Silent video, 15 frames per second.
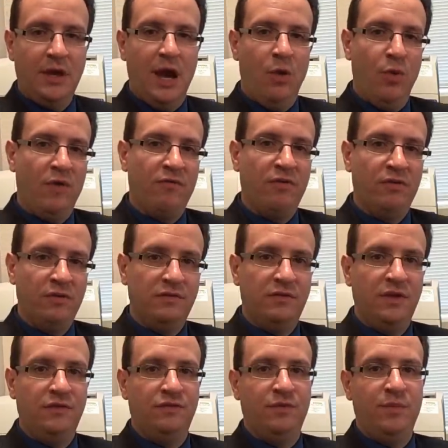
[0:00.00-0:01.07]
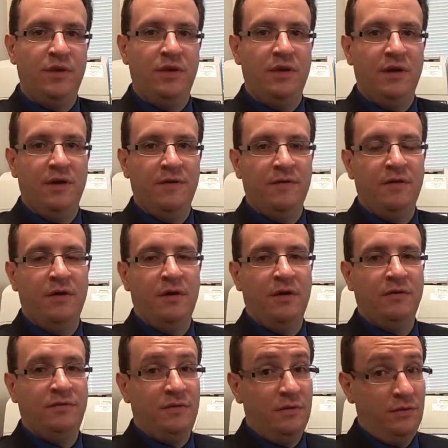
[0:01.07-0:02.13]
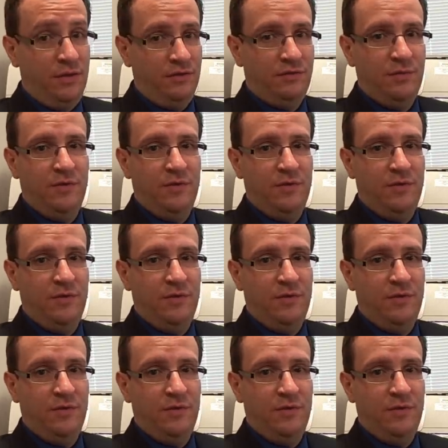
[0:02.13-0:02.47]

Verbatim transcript: However, this needs to be, still needs